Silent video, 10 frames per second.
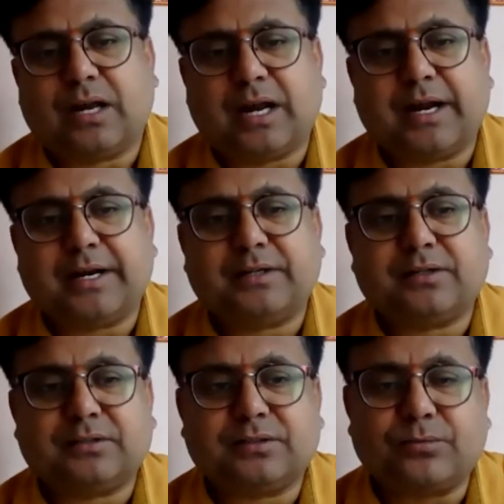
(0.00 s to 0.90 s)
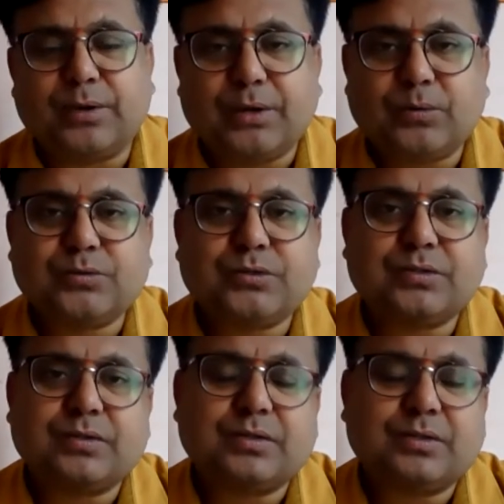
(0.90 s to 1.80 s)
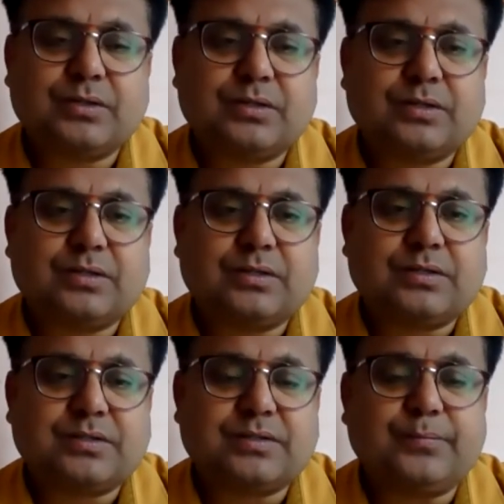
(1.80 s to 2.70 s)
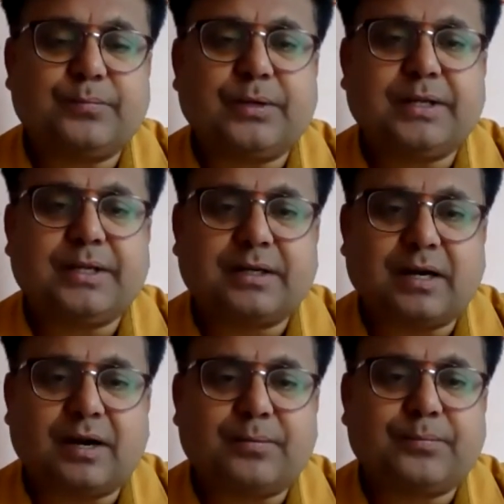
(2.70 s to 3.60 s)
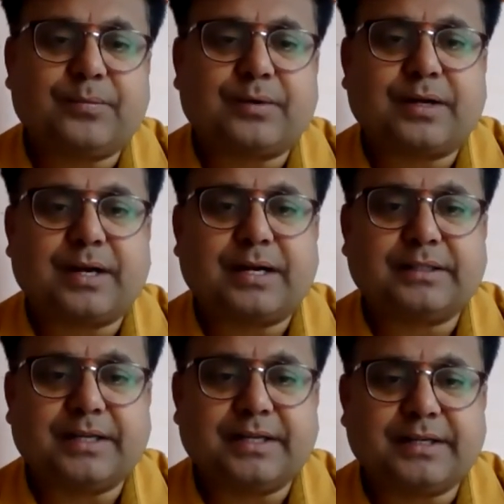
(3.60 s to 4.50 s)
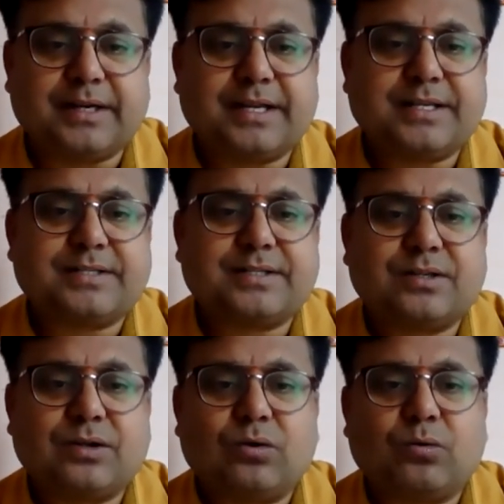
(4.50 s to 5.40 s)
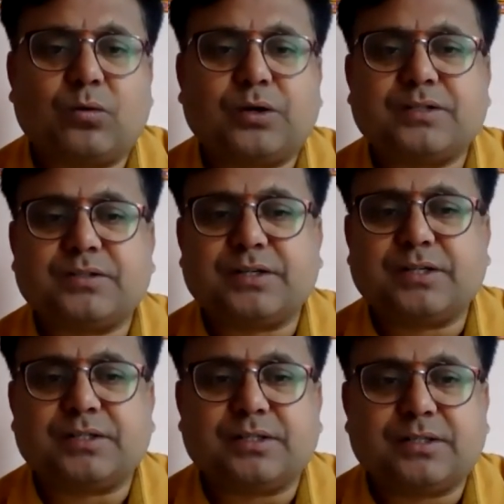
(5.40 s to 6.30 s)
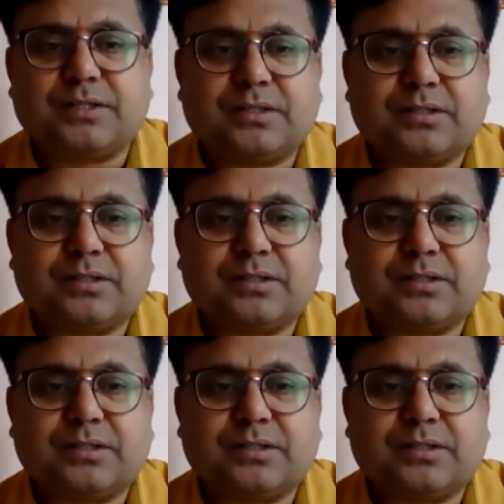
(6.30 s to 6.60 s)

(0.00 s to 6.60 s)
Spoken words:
and the waves simply come and they erase what is written